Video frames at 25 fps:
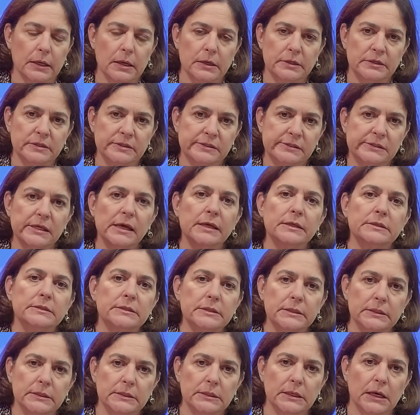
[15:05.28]

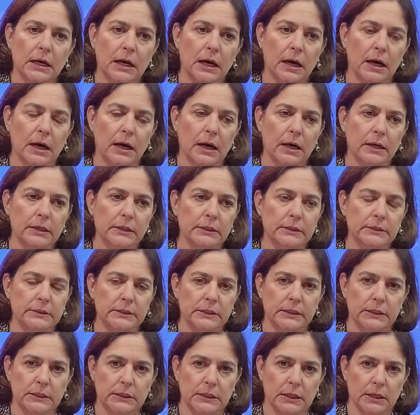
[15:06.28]
descended on
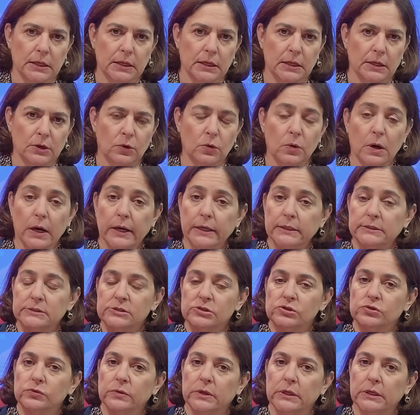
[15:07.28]
the quiet
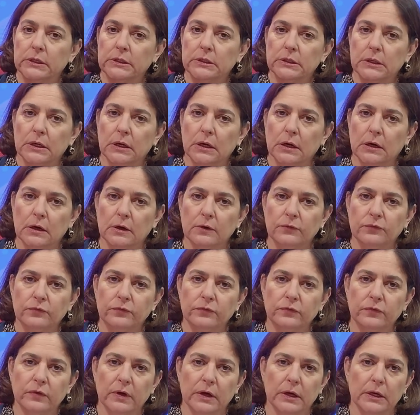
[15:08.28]
street of
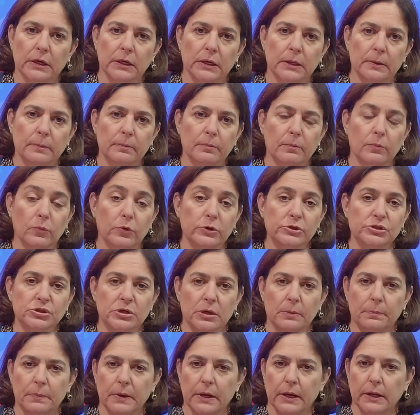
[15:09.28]
Moshe
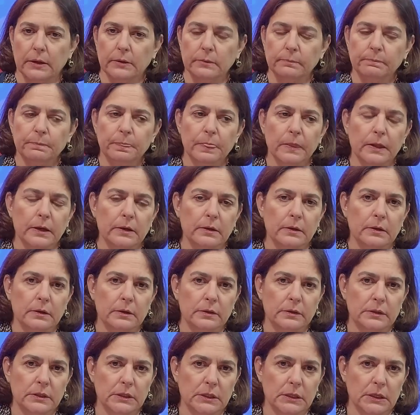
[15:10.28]
Kapel,
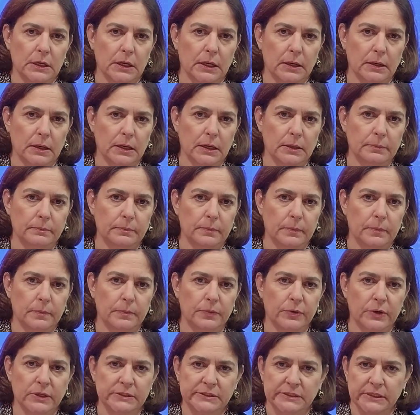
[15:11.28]
the
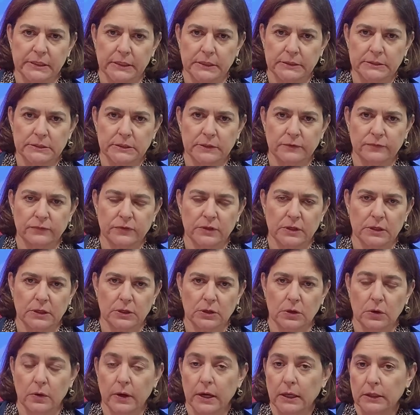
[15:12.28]
president of the
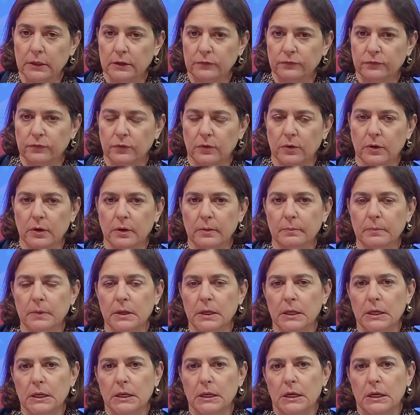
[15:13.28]
Kohelet Forum,
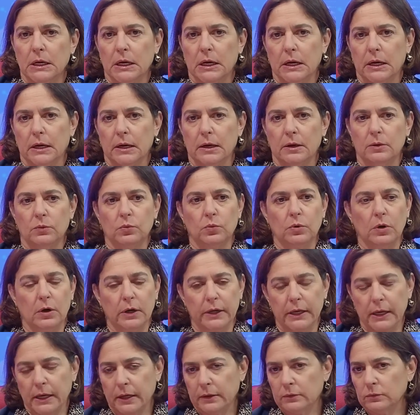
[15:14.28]

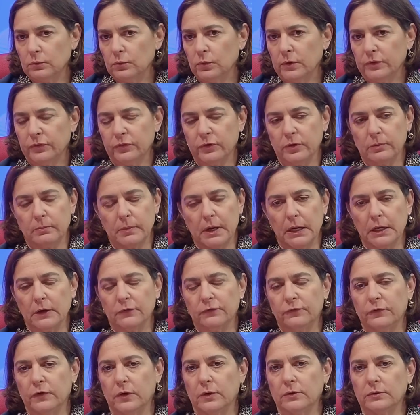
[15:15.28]
again, with their
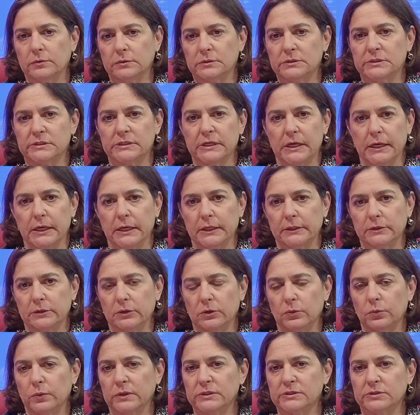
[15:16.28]
megaphones and
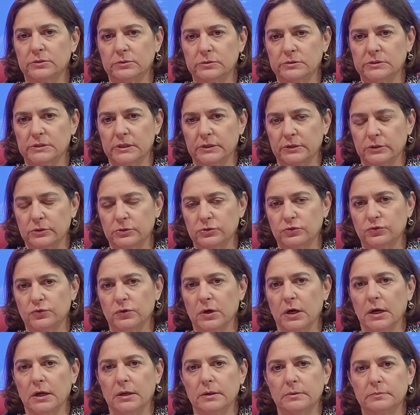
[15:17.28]
their whistles and their
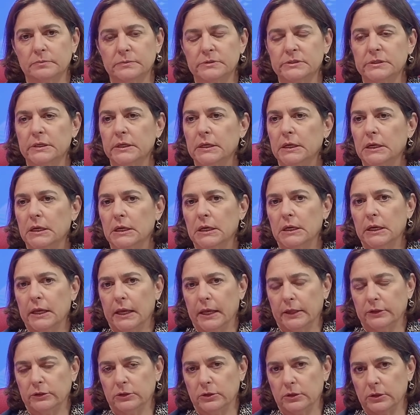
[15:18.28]
drums
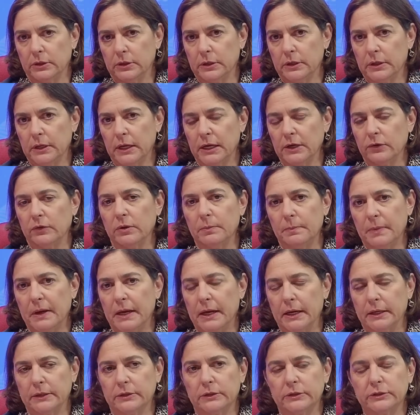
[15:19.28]
and their angry
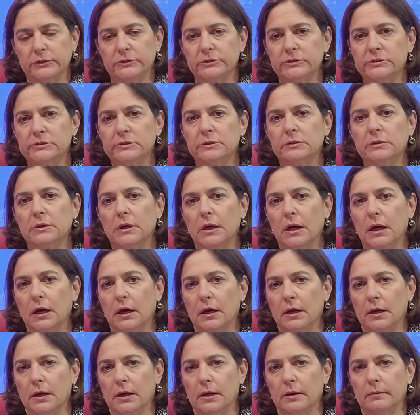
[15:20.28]
banners.
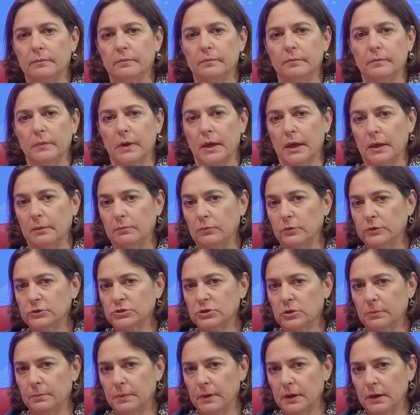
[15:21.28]
And Moshe
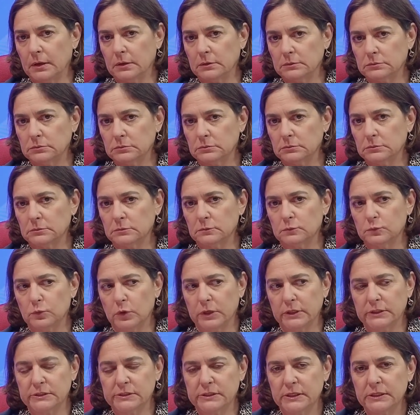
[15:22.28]
Kapel,
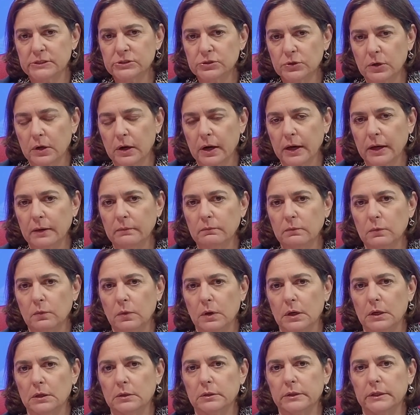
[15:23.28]
what is his crime?
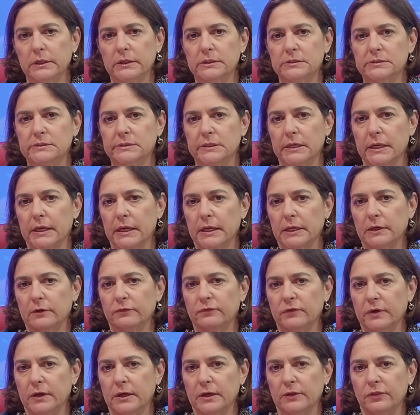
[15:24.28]
Well, he's the head of
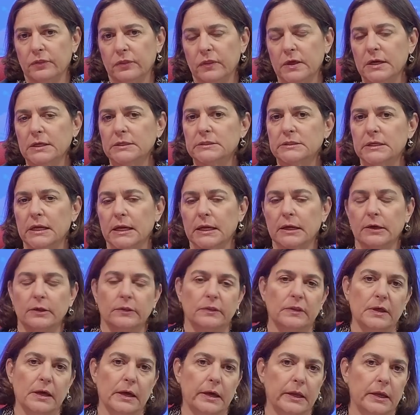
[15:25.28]
a think tank
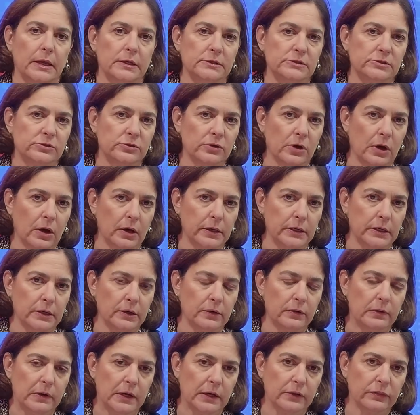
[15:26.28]
that has thought
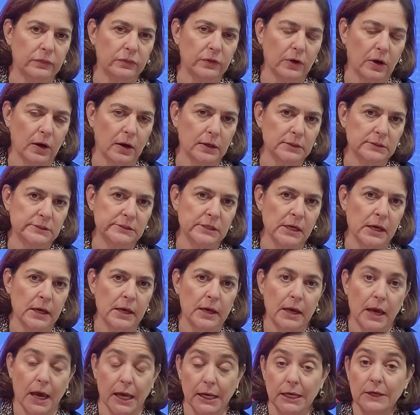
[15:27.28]
incorrect thoughts
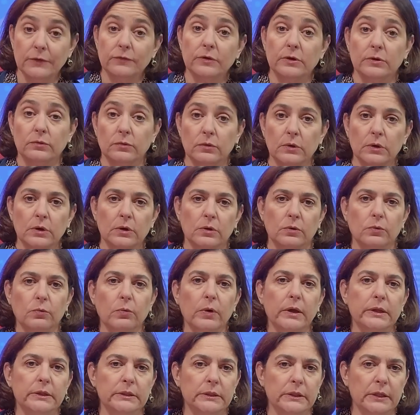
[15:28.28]
and even
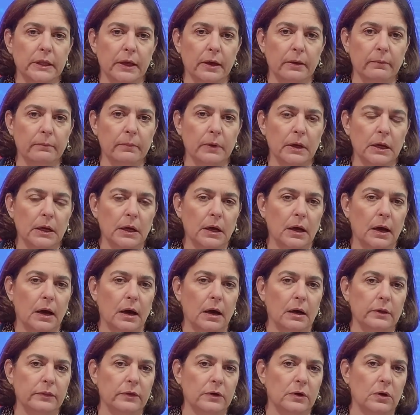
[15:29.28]
written them.
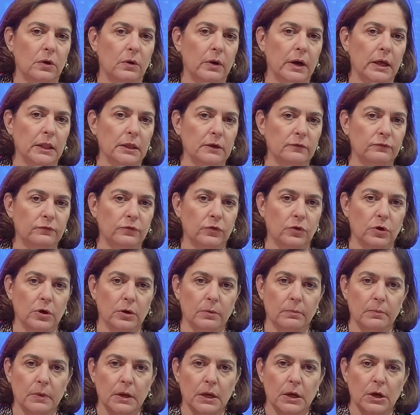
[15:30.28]
The Kohelet
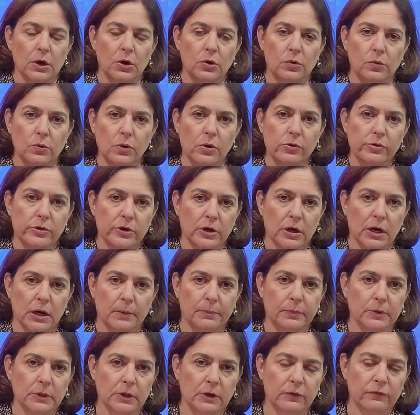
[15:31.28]
Forum wrote a
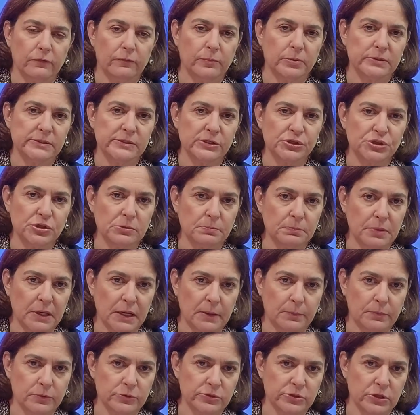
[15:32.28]
couple of position
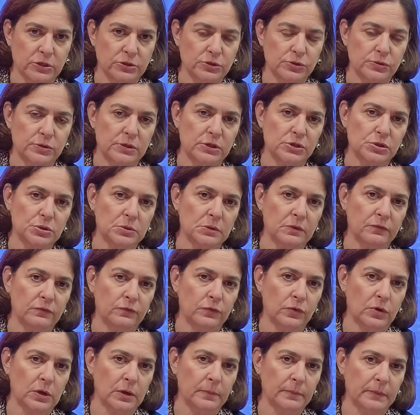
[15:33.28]
papers on judicial
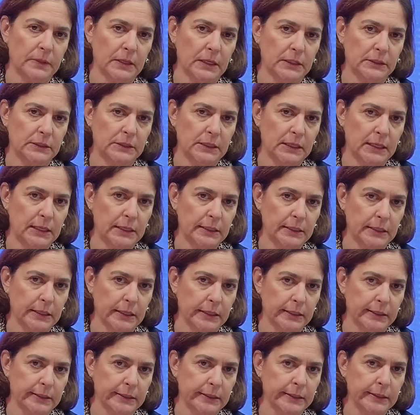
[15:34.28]
reform that
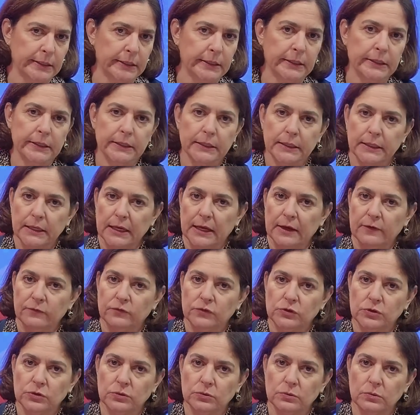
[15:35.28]
they gave
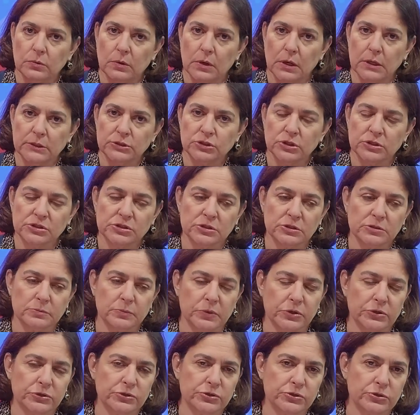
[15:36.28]
to Justice
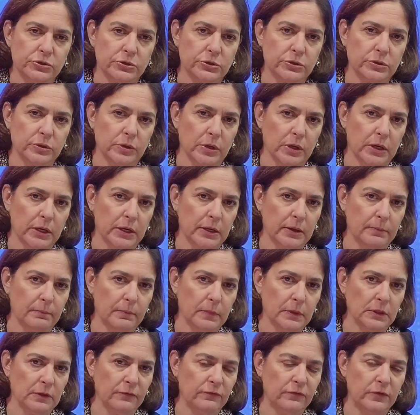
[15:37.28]
Minister
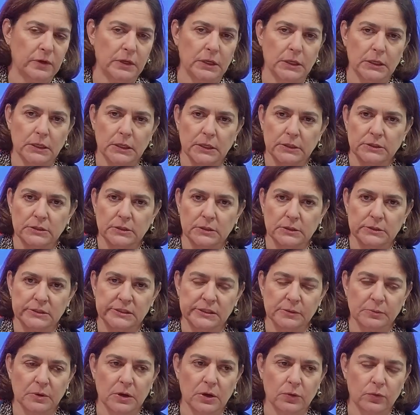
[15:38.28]
Levine and to
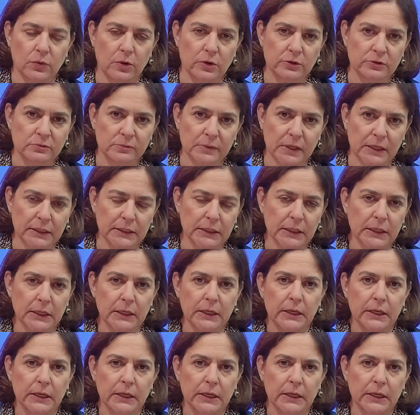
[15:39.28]
Simcha Rothman.